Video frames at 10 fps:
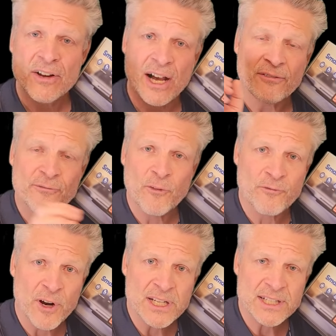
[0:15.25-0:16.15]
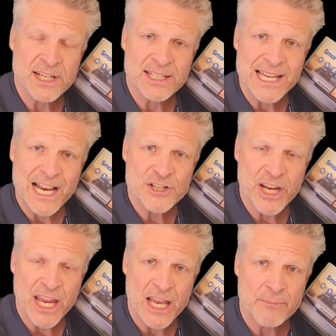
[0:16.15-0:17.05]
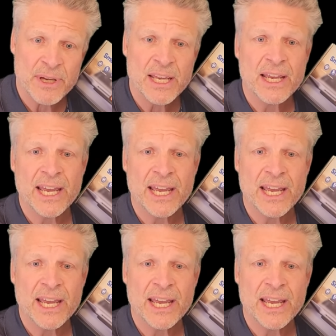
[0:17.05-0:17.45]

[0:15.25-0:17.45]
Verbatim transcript: uh, front dash cam,